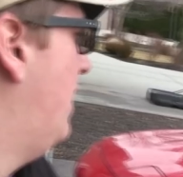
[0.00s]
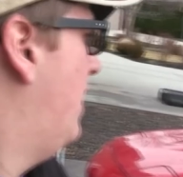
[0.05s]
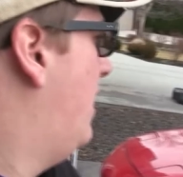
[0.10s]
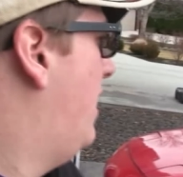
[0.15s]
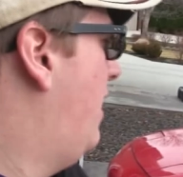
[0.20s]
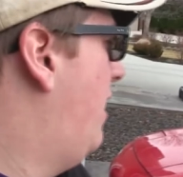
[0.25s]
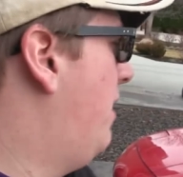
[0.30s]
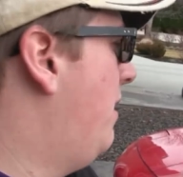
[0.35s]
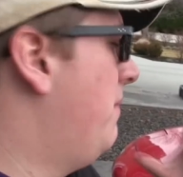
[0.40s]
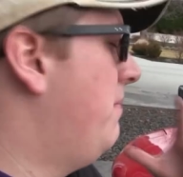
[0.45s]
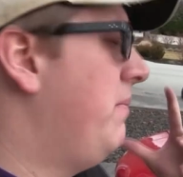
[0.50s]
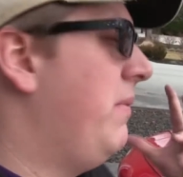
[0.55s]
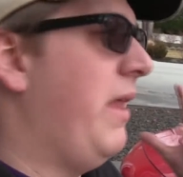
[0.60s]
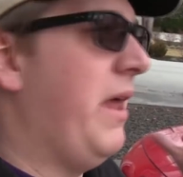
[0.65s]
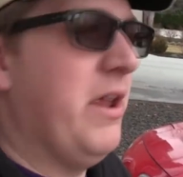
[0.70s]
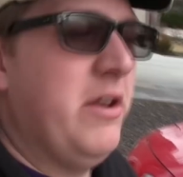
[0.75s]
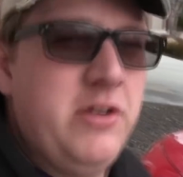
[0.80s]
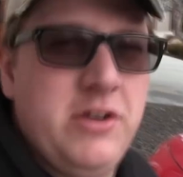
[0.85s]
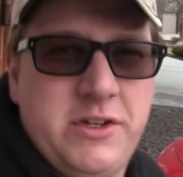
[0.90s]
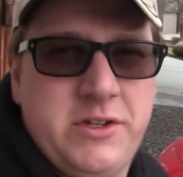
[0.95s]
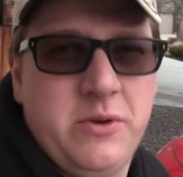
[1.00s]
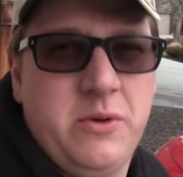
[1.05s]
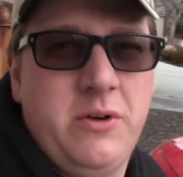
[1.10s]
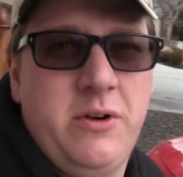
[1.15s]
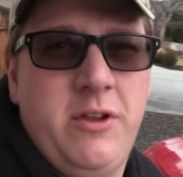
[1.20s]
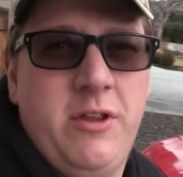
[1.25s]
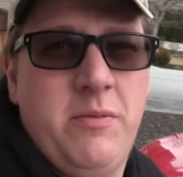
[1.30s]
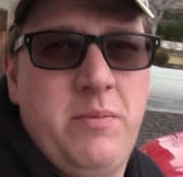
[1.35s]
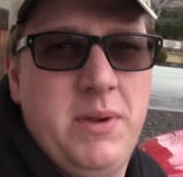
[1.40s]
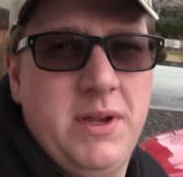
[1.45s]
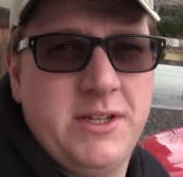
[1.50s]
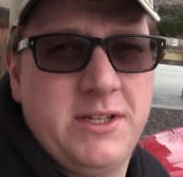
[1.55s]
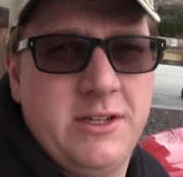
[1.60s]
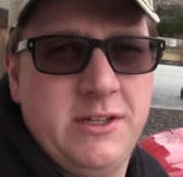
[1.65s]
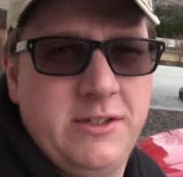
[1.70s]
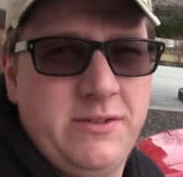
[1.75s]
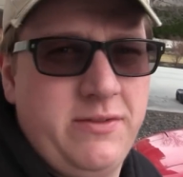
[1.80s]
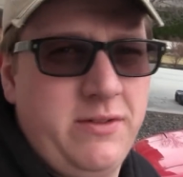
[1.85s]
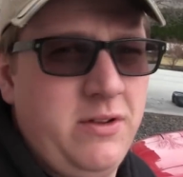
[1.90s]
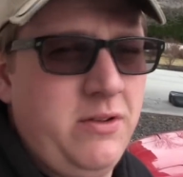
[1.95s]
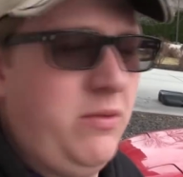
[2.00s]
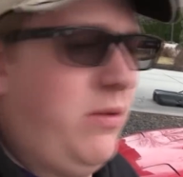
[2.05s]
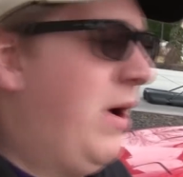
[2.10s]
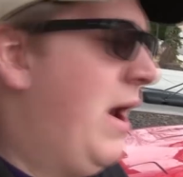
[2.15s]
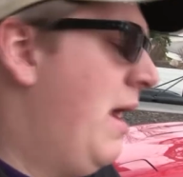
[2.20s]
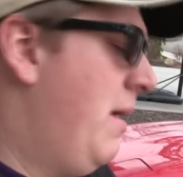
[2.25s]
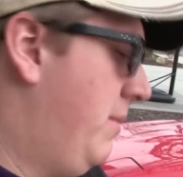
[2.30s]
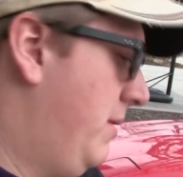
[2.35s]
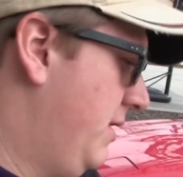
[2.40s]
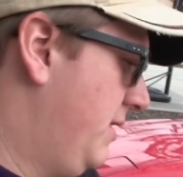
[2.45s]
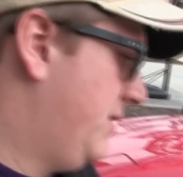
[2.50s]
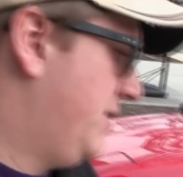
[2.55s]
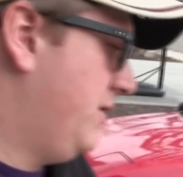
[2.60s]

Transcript: I just ordered the pistons for the Rabbit,